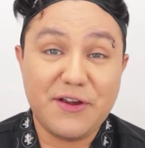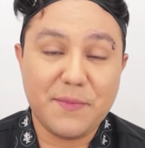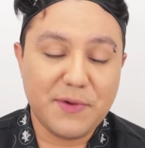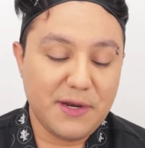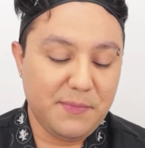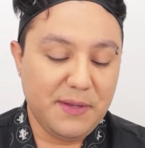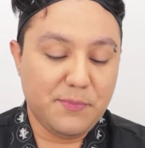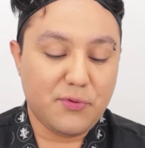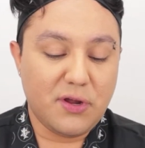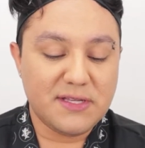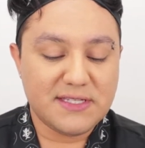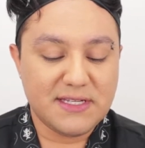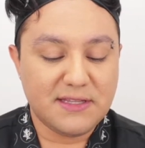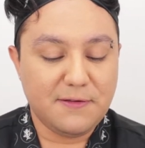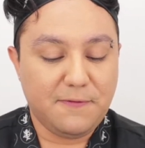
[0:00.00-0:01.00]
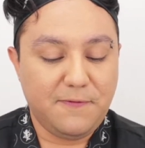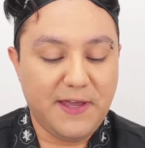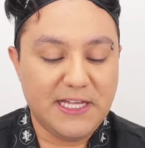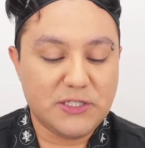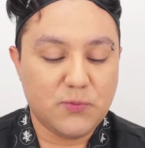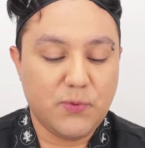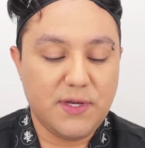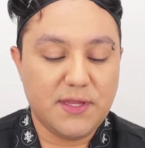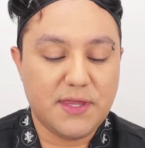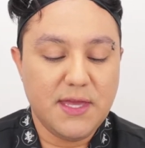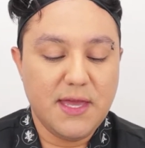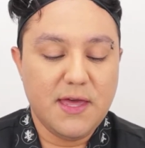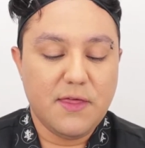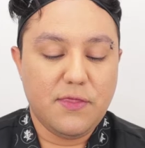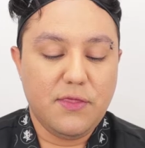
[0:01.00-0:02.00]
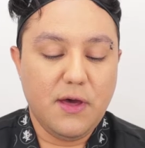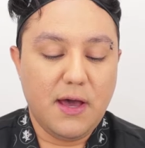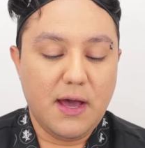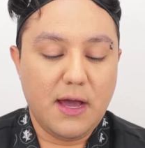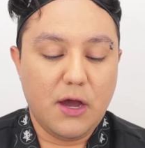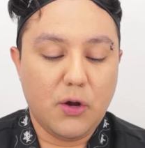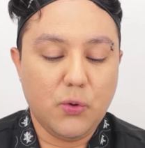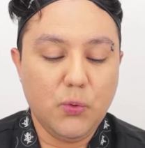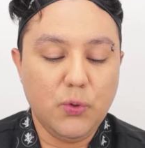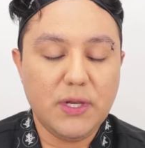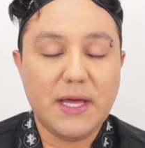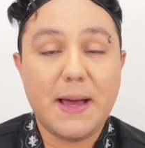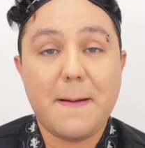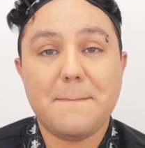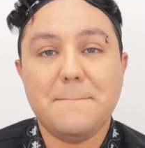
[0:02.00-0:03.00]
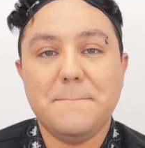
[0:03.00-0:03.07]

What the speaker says: I'm going to be bronzing the face with the Hoola